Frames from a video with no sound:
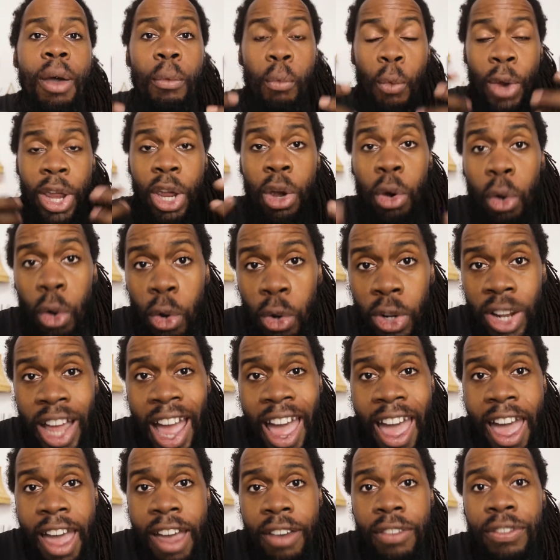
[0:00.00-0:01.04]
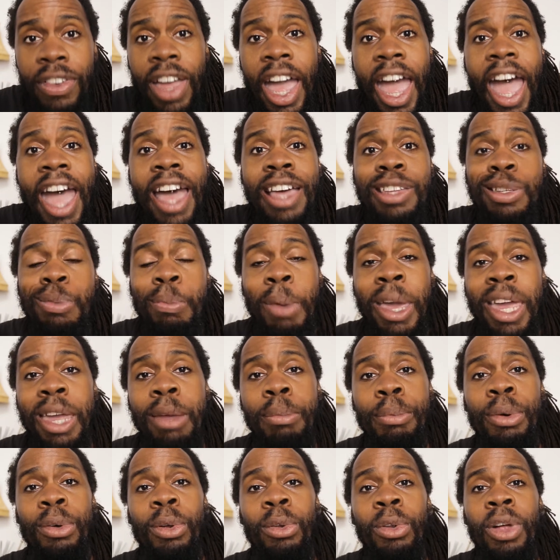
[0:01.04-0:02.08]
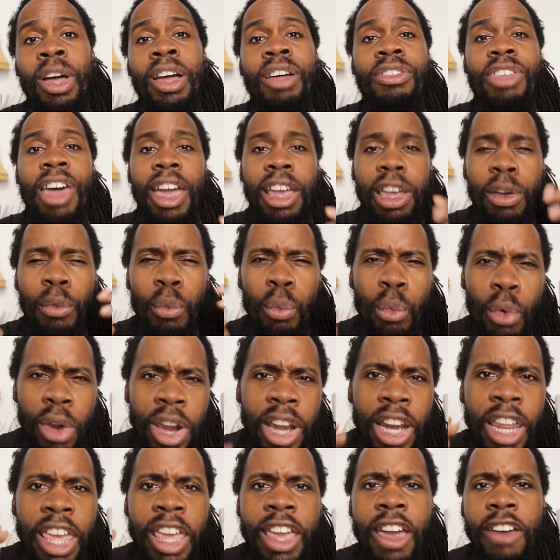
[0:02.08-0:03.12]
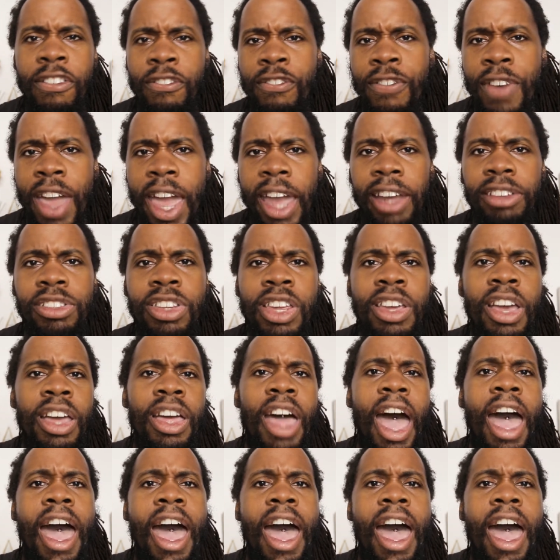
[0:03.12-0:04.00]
we all have as people that can really affect